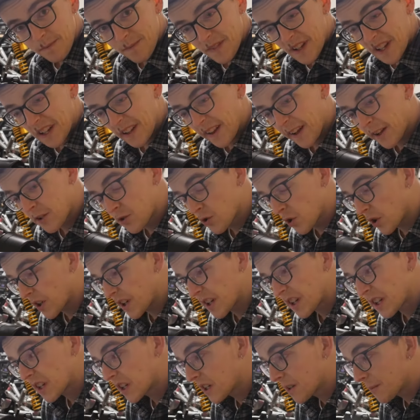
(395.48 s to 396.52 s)

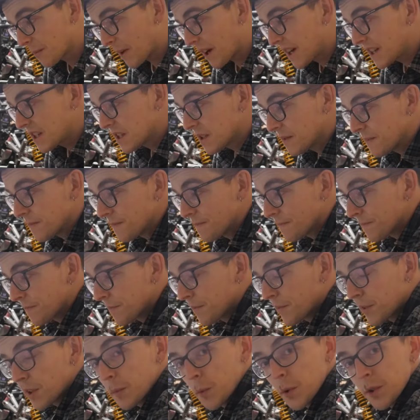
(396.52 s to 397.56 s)
electronic item
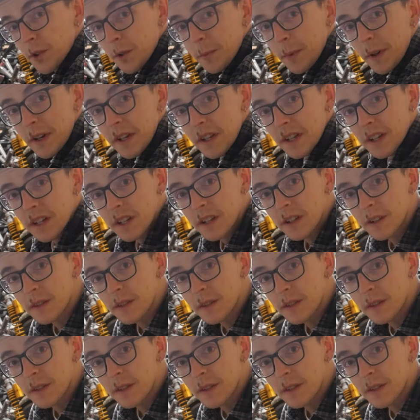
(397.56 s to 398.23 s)
for a motorbike,